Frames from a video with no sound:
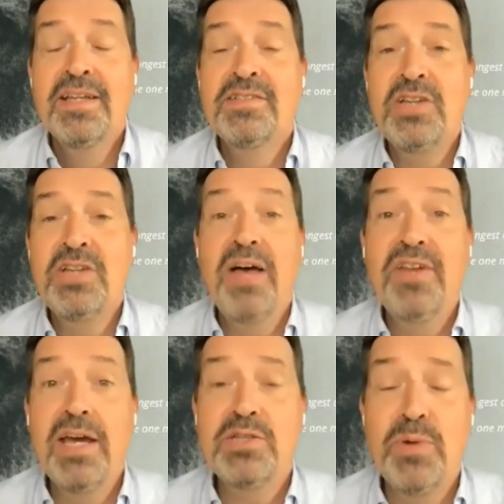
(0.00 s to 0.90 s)
So have
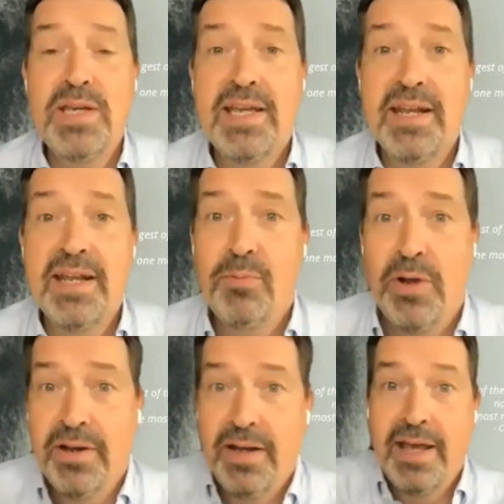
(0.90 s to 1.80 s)
a nice weekend,
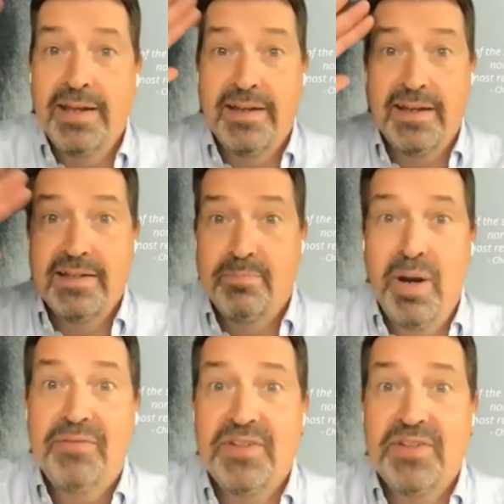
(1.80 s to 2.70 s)
everyone, and
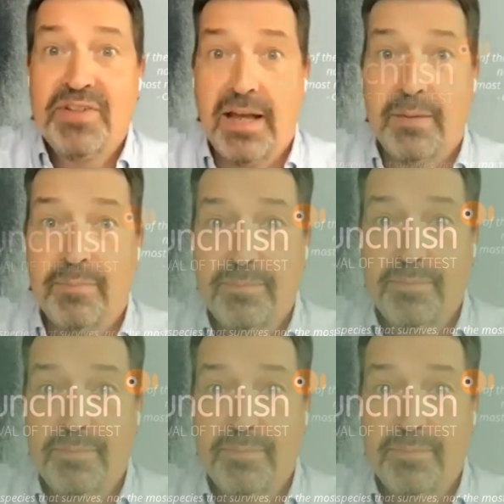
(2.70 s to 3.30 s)
breakfast time.